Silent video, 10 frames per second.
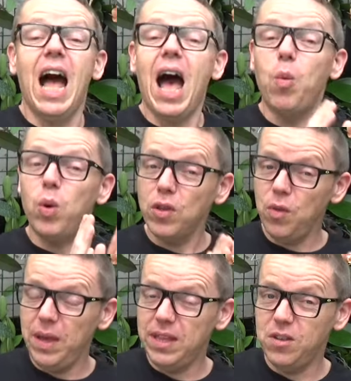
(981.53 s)
I wanted to
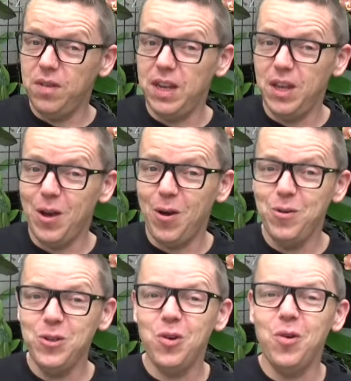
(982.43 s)
make this video
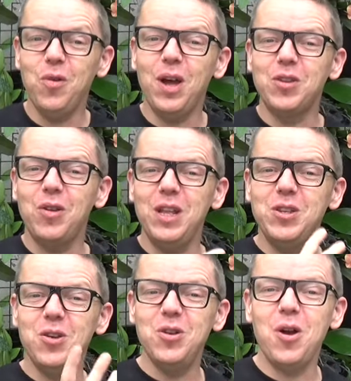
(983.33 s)
so to let
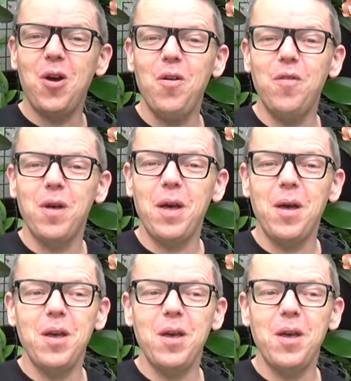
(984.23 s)
you know uh,